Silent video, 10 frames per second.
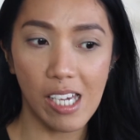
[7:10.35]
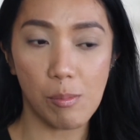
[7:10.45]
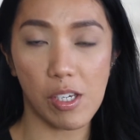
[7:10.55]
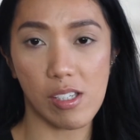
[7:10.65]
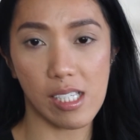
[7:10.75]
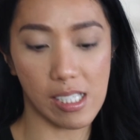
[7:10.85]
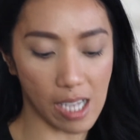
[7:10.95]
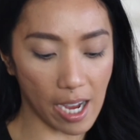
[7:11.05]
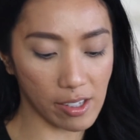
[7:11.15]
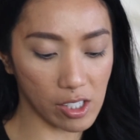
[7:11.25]
because it's
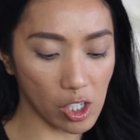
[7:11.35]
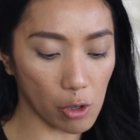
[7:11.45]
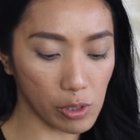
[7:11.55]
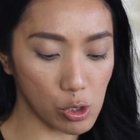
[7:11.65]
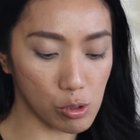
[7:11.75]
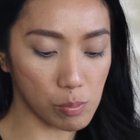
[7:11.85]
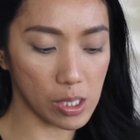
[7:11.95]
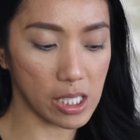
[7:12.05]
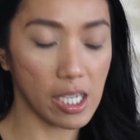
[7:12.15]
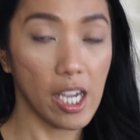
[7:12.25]
either going to
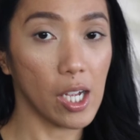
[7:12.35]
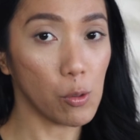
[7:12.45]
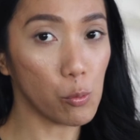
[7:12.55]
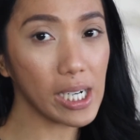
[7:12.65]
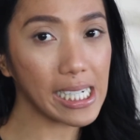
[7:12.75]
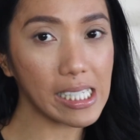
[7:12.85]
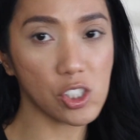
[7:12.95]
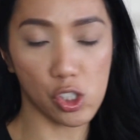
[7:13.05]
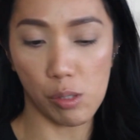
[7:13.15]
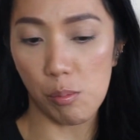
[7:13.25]
be really
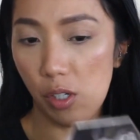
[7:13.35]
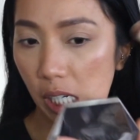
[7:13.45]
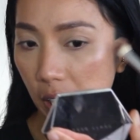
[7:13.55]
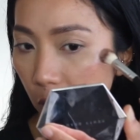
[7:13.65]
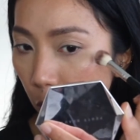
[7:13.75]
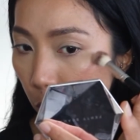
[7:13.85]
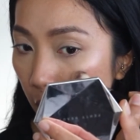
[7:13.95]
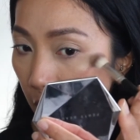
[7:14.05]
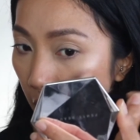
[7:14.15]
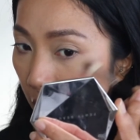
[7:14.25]
shimmery,
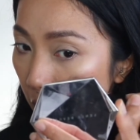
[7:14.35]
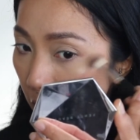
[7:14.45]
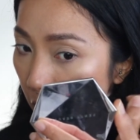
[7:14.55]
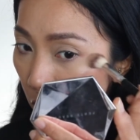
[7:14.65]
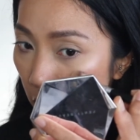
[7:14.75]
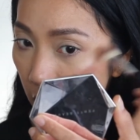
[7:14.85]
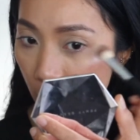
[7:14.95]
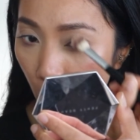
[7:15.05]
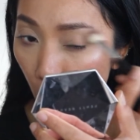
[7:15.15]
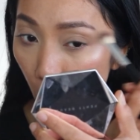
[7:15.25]
really
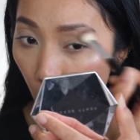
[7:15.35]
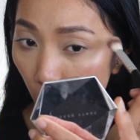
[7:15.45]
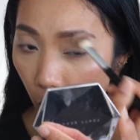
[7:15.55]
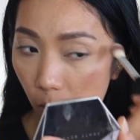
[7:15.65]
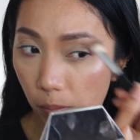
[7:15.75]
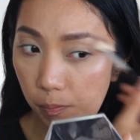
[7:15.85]
glittery, or